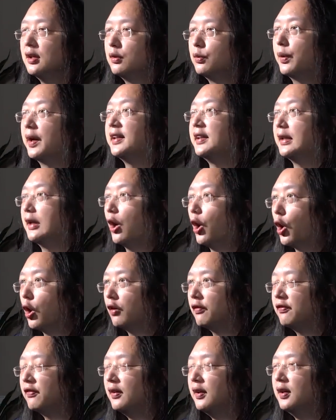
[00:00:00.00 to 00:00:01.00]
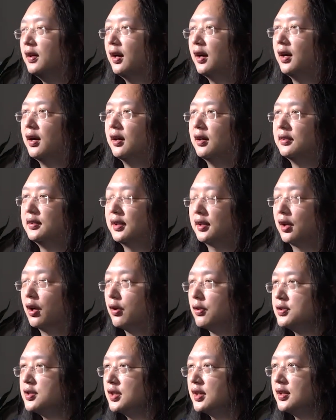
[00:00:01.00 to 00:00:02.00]
writing off uh, the
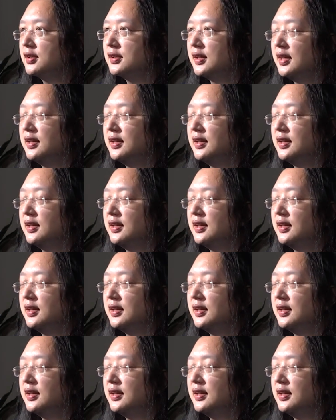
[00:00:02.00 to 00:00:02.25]
cultures.